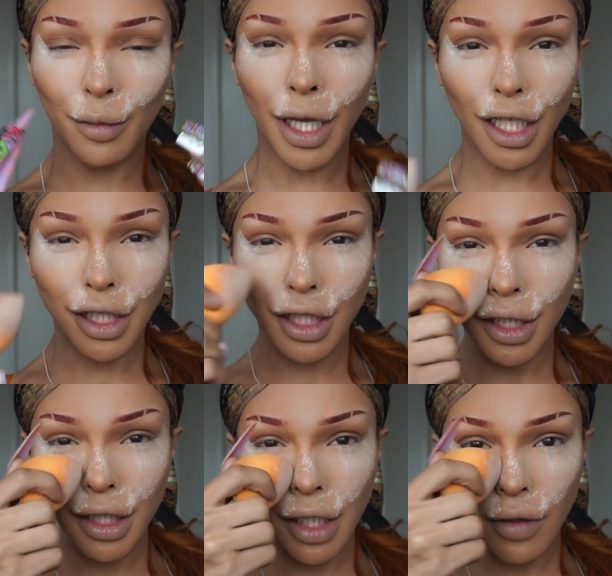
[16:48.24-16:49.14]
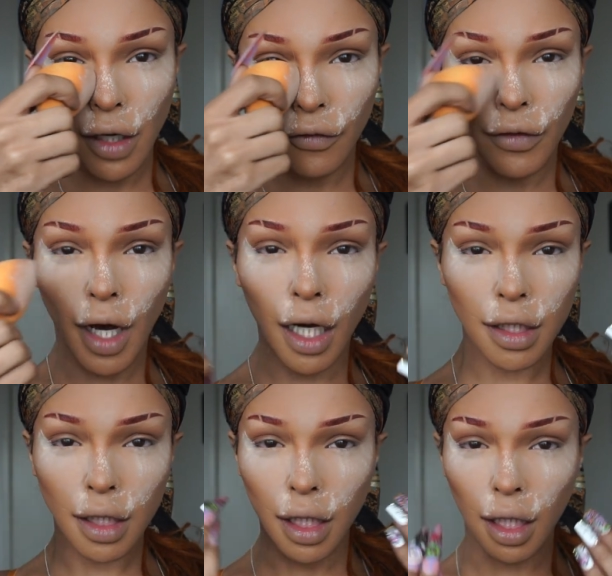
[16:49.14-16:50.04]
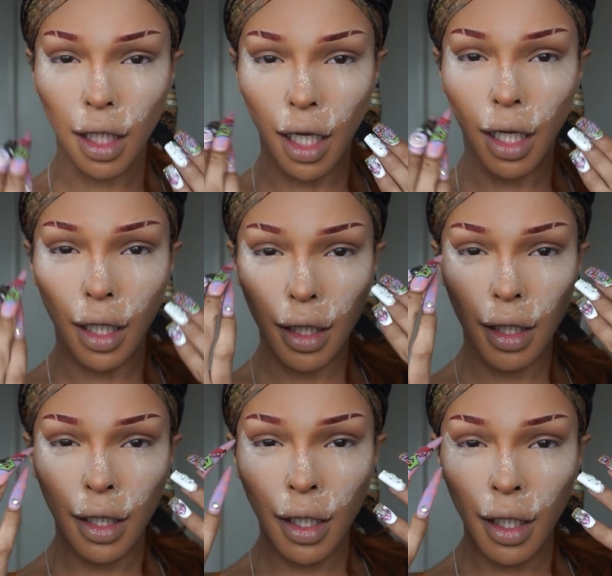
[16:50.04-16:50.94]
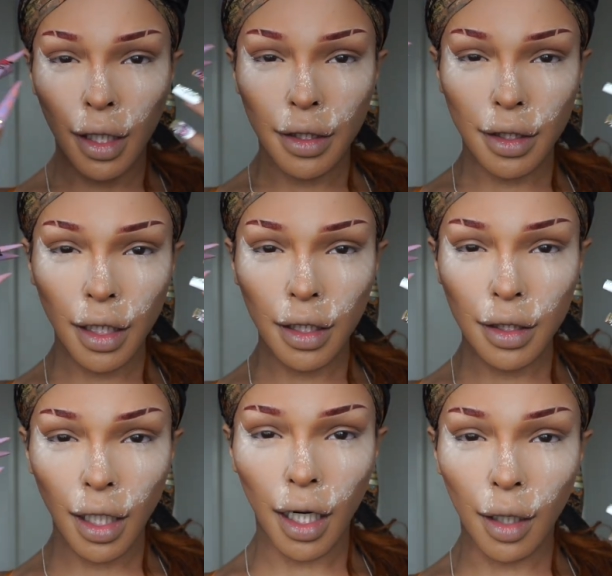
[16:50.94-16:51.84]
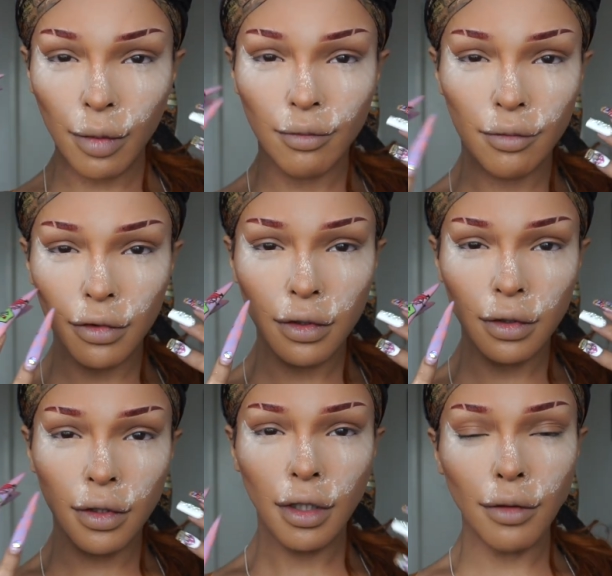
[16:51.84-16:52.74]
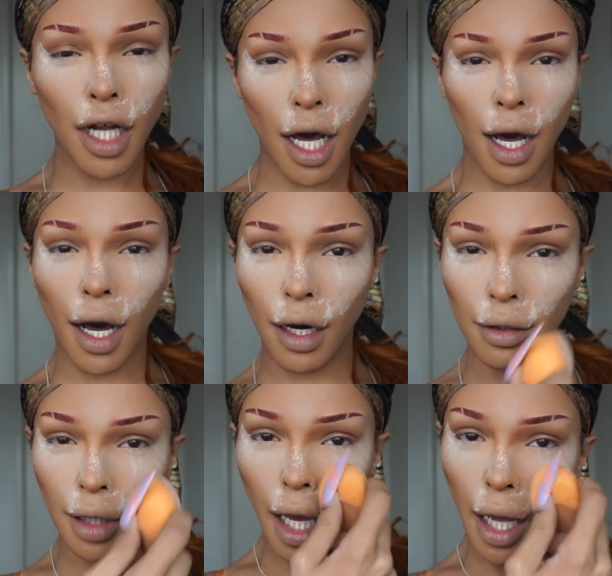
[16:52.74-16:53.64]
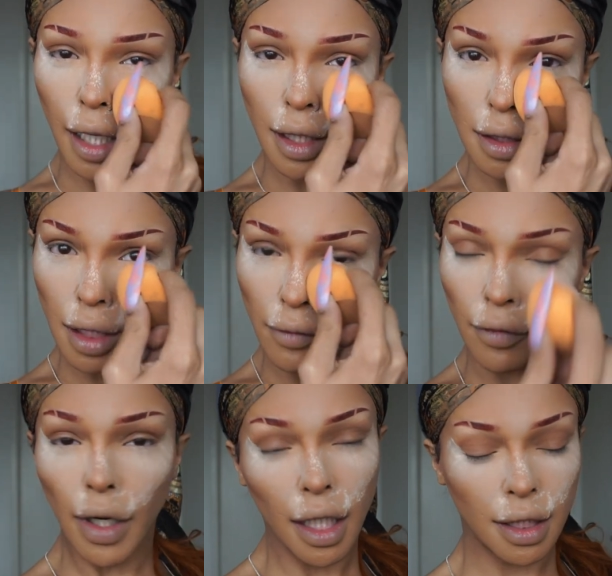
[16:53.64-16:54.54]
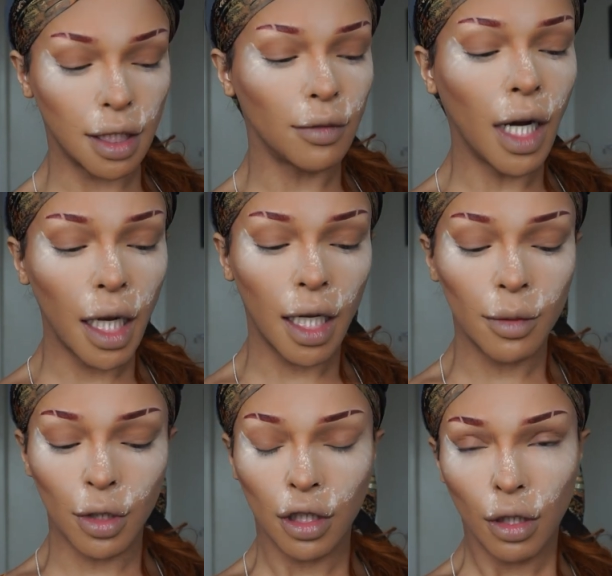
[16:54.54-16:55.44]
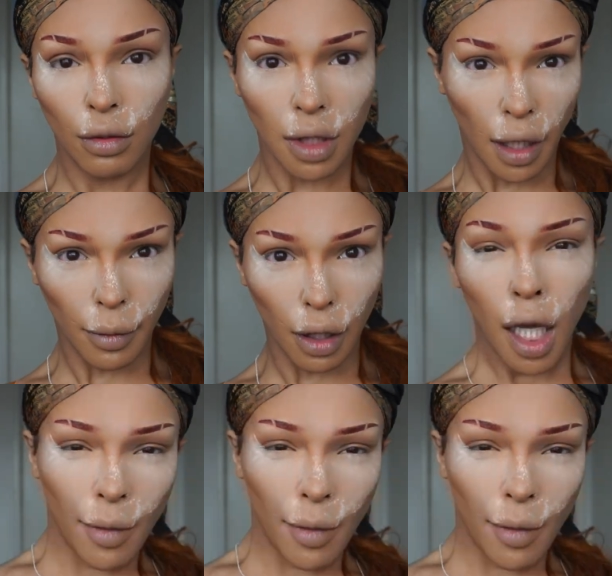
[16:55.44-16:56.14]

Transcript: bitch, she's giving foxy, like, cheeks kind of, you know, like, it's giving foxy. What animal do you resemble?